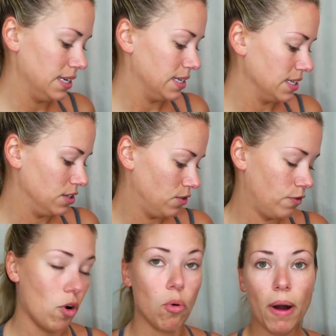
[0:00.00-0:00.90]
It doesn't
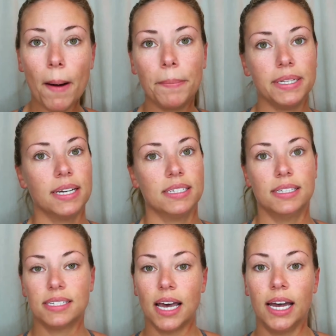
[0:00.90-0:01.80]
foam up, it
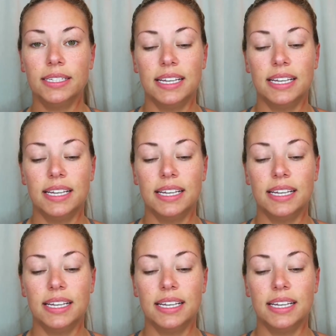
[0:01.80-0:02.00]
doesn't suds.